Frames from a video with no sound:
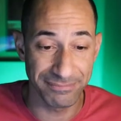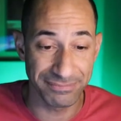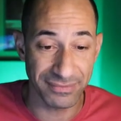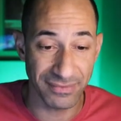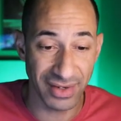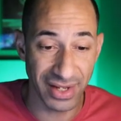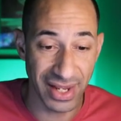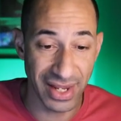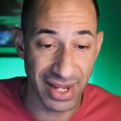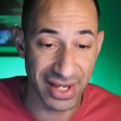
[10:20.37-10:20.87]

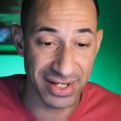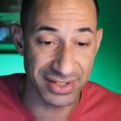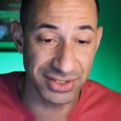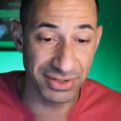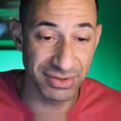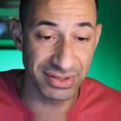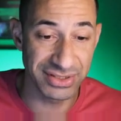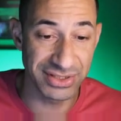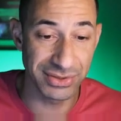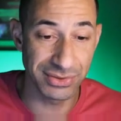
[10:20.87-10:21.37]
and you can
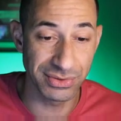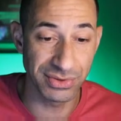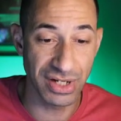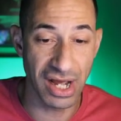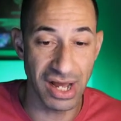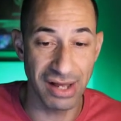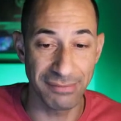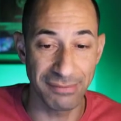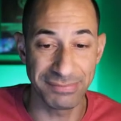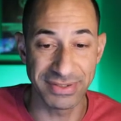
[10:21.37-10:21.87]
do
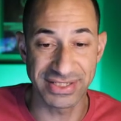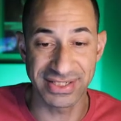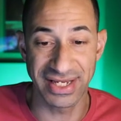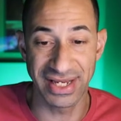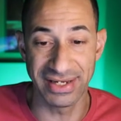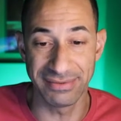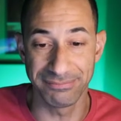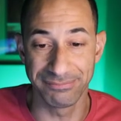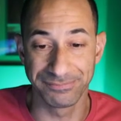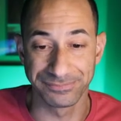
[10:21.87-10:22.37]
copyscape.
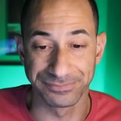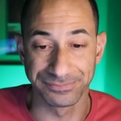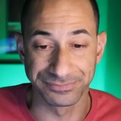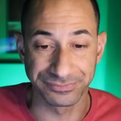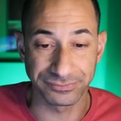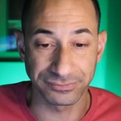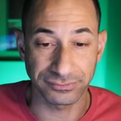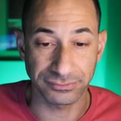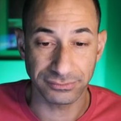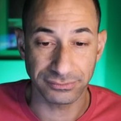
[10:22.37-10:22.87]

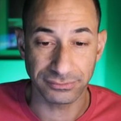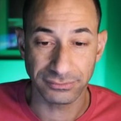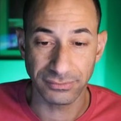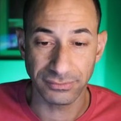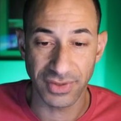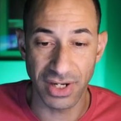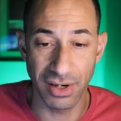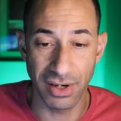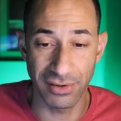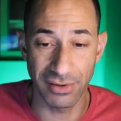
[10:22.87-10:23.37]
All
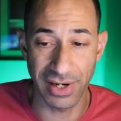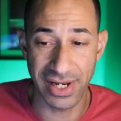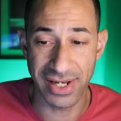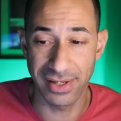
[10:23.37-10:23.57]
right.